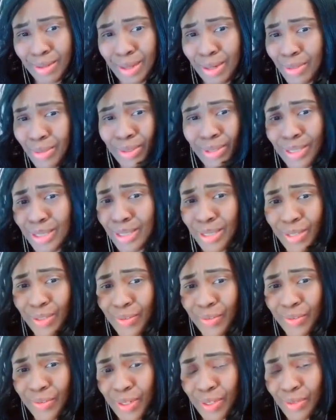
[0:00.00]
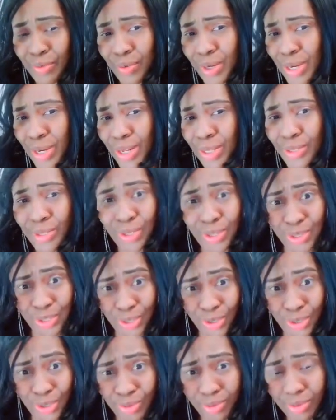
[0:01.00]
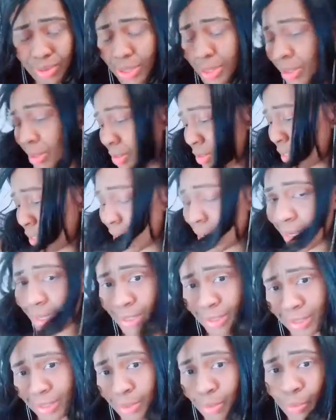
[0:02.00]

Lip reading: I don't see the difference really. Do you guys?